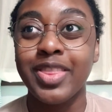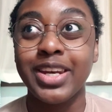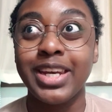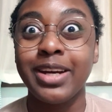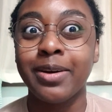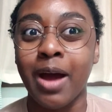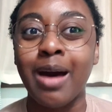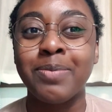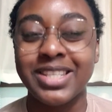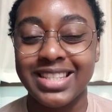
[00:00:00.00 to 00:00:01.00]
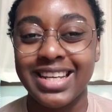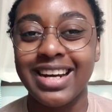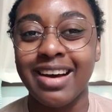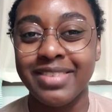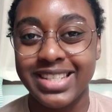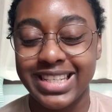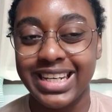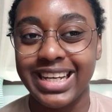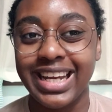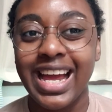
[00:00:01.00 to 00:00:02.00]
near opposite of a
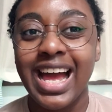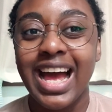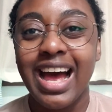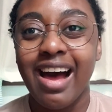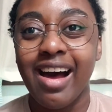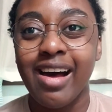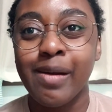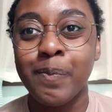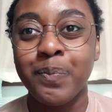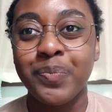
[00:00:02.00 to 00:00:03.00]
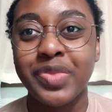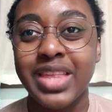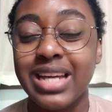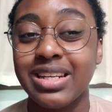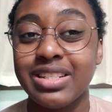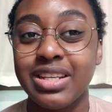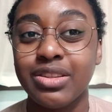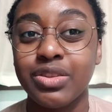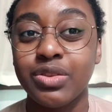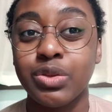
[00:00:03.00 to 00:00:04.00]
city, that doesn't
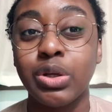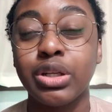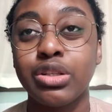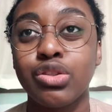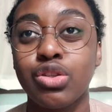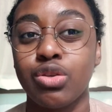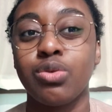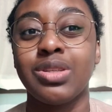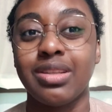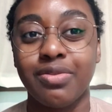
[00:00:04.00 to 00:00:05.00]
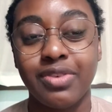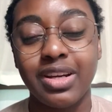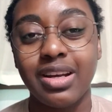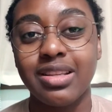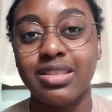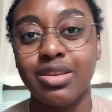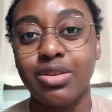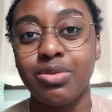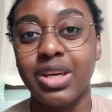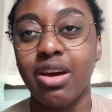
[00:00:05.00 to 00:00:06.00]
look too different until
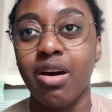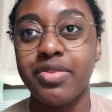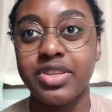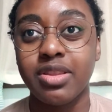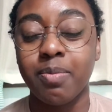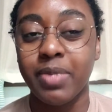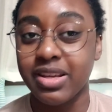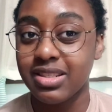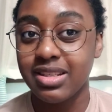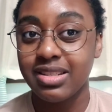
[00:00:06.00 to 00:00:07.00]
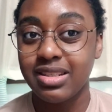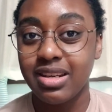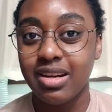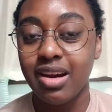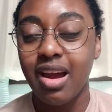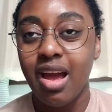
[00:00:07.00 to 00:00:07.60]
you get onto the buses here.